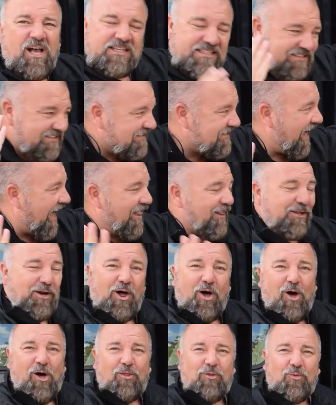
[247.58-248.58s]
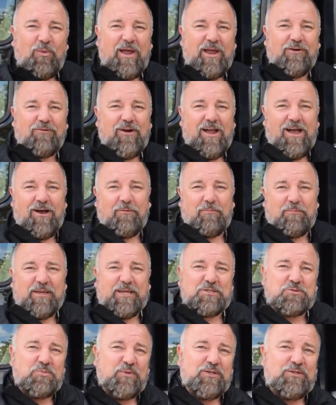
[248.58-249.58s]
solid all the way around
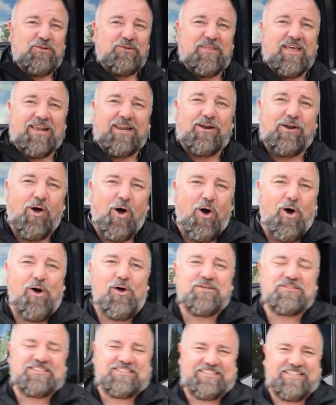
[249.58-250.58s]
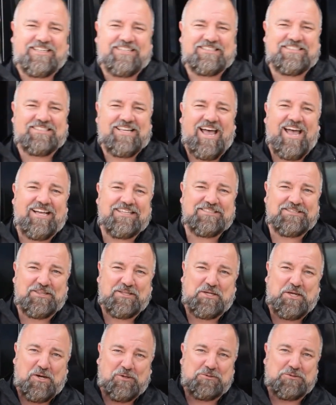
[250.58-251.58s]
because we do that on all 6 sides of the
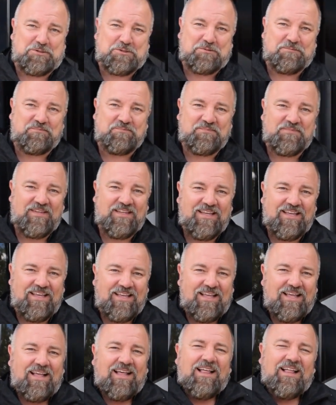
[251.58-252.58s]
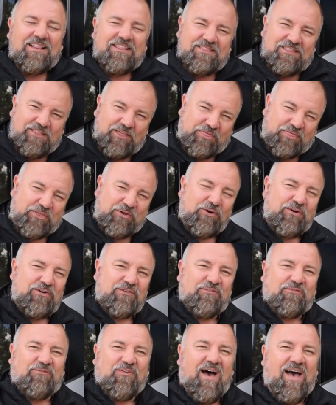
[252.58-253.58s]
coach. The third
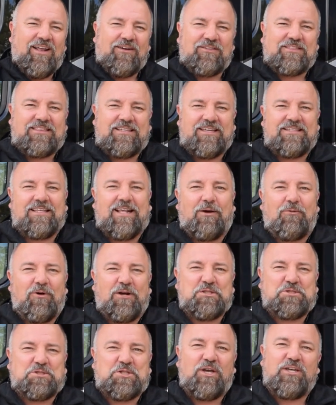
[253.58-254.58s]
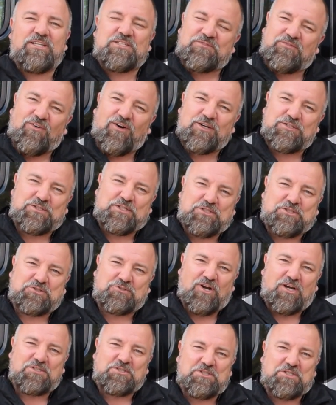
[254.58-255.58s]
and final thing that I want to show you as far as
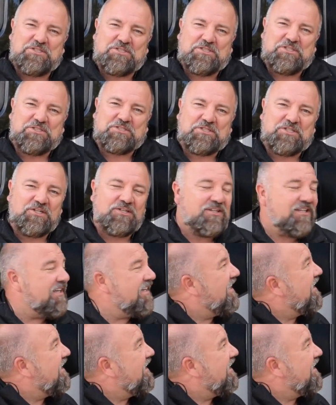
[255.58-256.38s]
construction is concerned